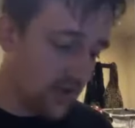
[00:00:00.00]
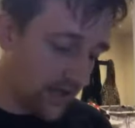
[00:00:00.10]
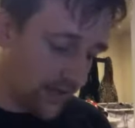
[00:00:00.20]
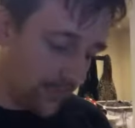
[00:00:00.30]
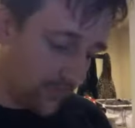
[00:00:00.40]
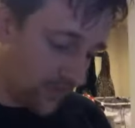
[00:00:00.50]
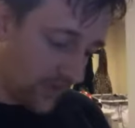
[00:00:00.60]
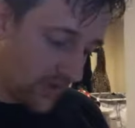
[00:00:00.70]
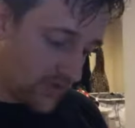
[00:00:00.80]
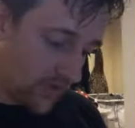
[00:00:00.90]
Um,
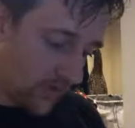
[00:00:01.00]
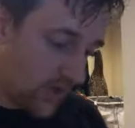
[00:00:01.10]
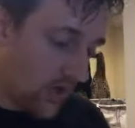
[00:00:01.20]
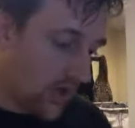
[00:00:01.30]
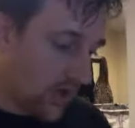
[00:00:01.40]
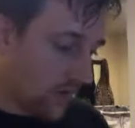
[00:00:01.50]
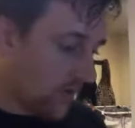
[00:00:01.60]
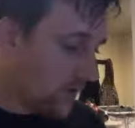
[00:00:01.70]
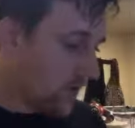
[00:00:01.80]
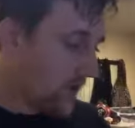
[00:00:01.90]
and so,
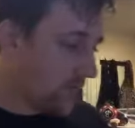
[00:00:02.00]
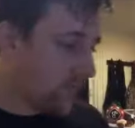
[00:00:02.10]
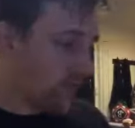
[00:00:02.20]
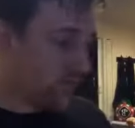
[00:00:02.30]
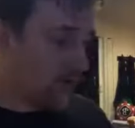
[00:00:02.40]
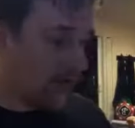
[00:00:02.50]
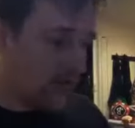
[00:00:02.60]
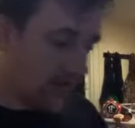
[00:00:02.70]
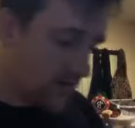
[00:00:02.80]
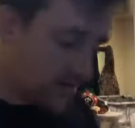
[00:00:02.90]
real quick before I get
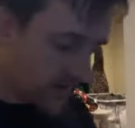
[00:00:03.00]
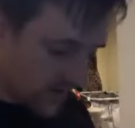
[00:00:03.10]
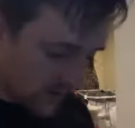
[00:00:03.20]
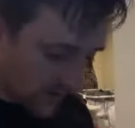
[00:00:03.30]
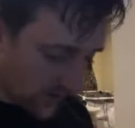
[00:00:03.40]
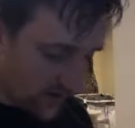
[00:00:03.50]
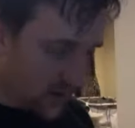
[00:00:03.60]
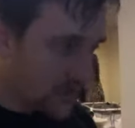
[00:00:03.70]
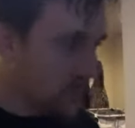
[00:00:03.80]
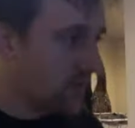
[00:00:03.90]
into soteriology,
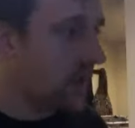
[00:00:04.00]
I just want